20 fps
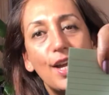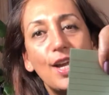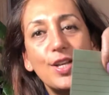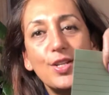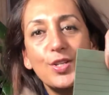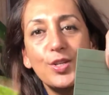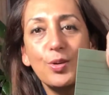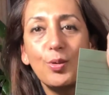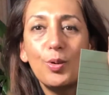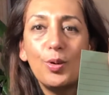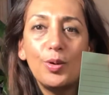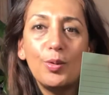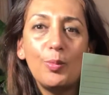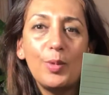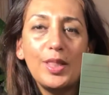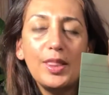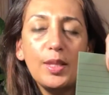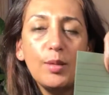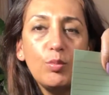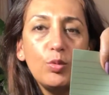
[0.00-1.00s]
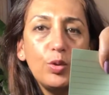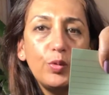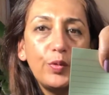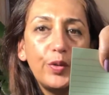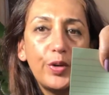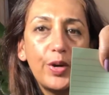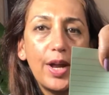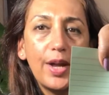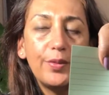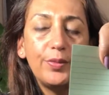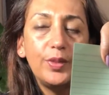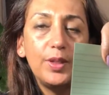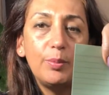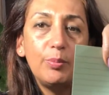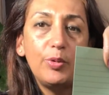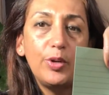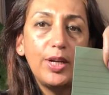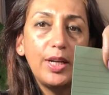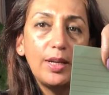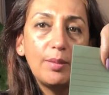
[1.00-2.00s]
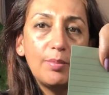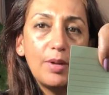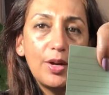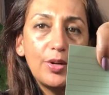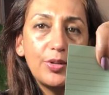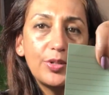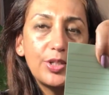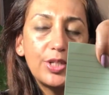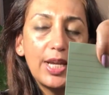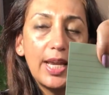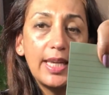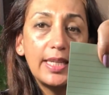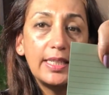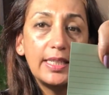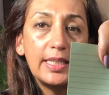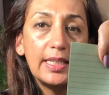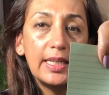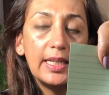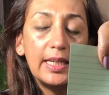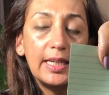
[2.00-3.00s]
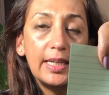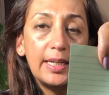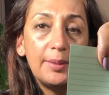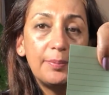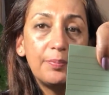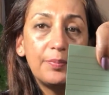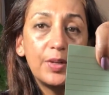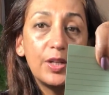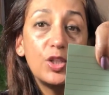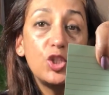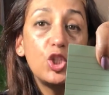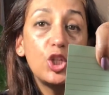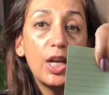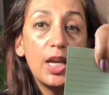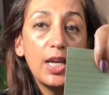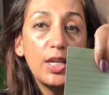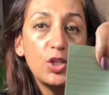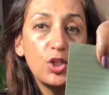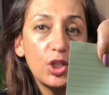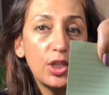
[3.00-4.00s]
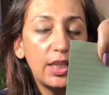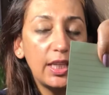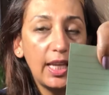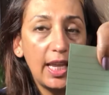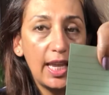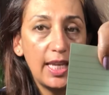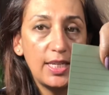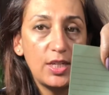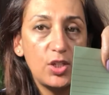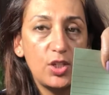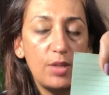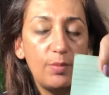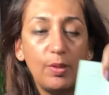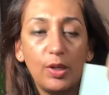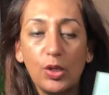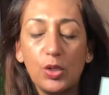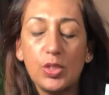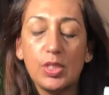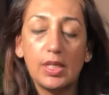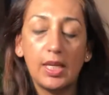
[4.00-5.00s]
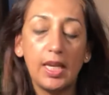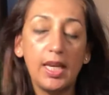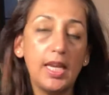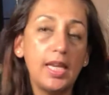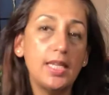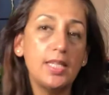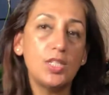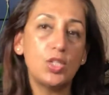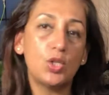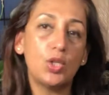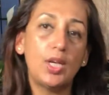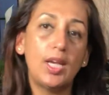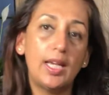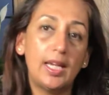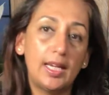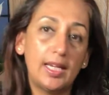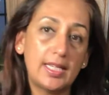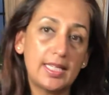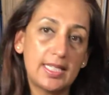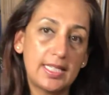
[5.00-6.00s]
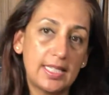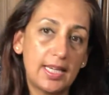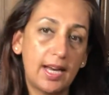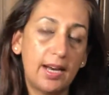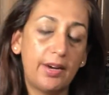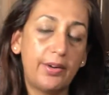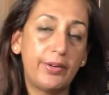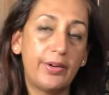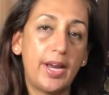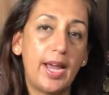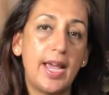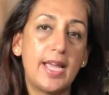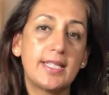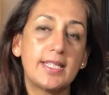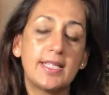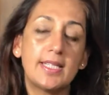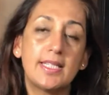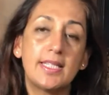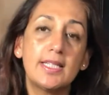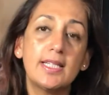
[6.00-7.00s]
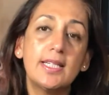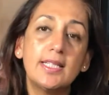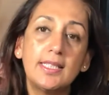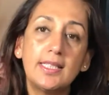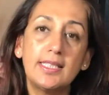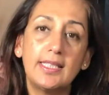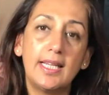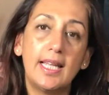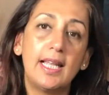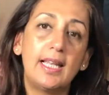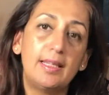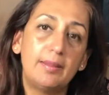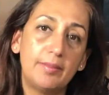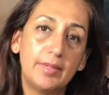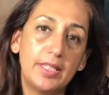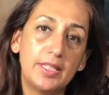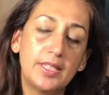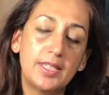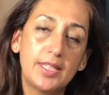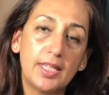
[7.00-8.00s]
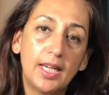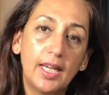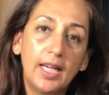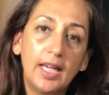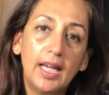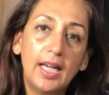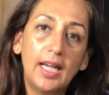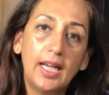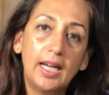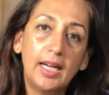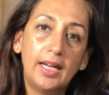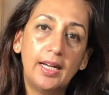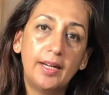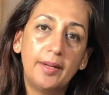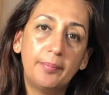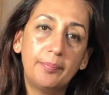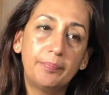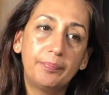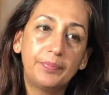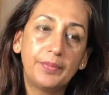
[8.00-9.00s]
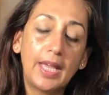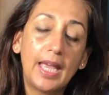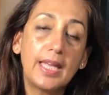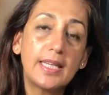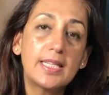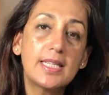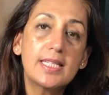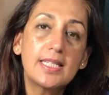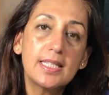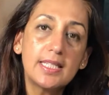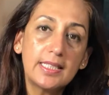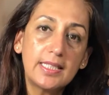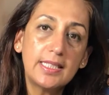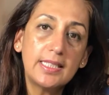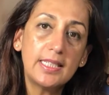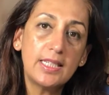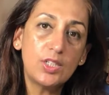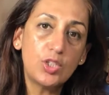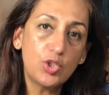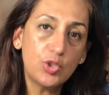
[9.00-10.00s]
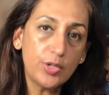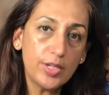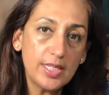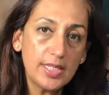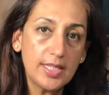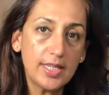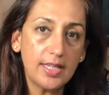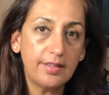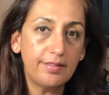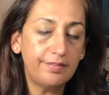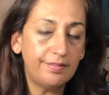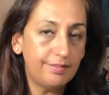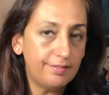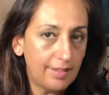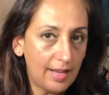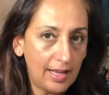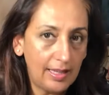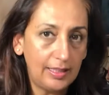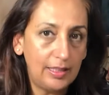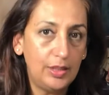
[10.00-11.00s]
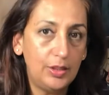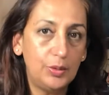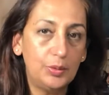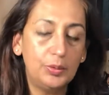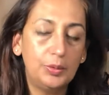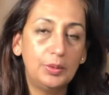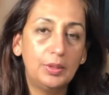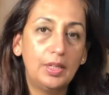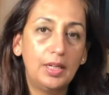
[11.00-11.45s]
So when they move around, they bring about a change in the energy, because each star has a certain element and a certain intrinsic value